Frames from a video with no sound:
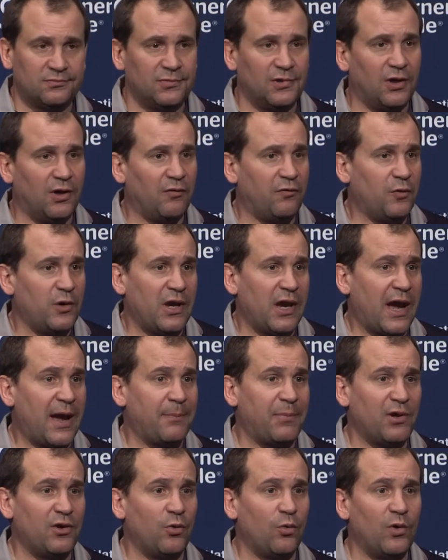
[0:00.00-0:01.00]
you know, if we
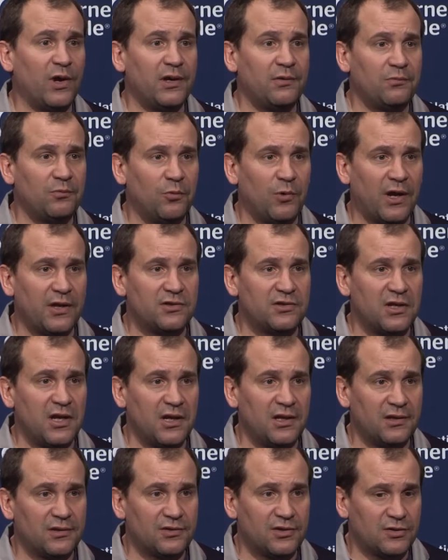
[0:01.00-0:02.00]
happen to win
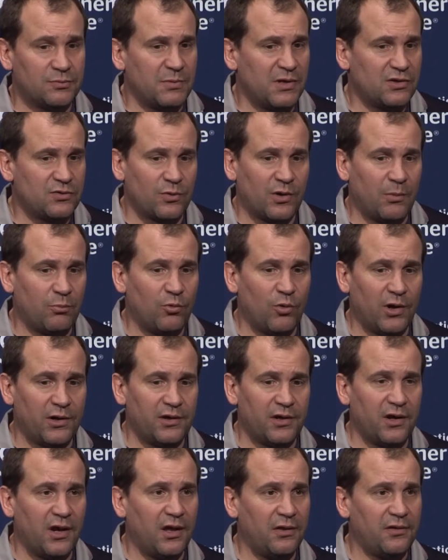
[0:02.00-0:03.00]
Wednesday, it just means we're up one
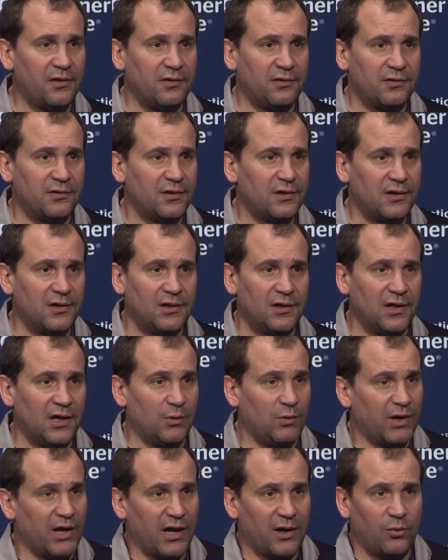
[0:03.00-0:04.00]
to nothing,
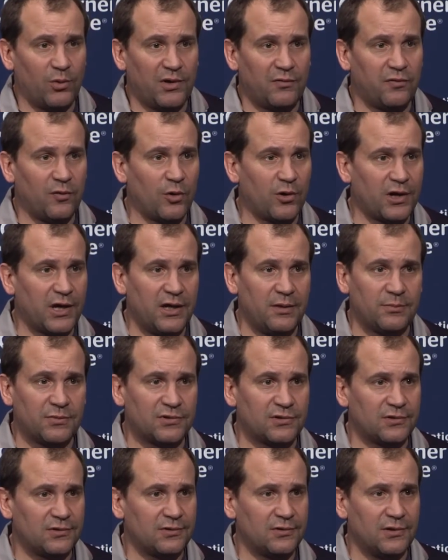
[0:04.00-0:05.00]
and we got to win four
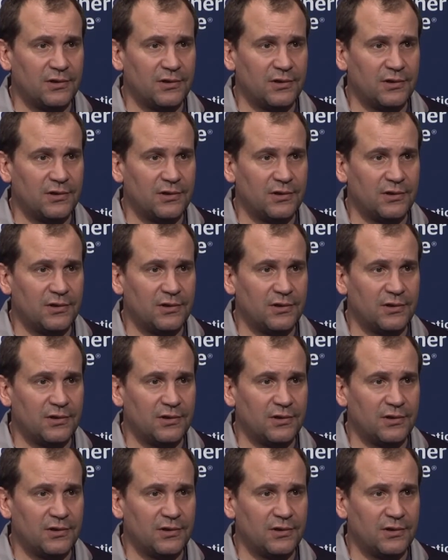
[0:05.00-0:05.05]
games.